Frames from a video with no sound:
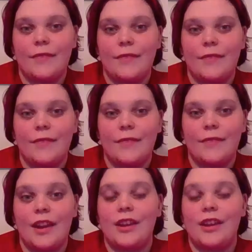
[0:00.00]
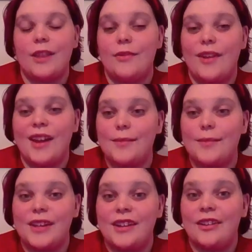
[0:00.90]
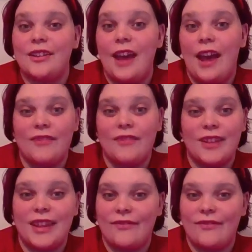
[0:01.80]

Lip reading: I'll keep you guys updated on everything fandom.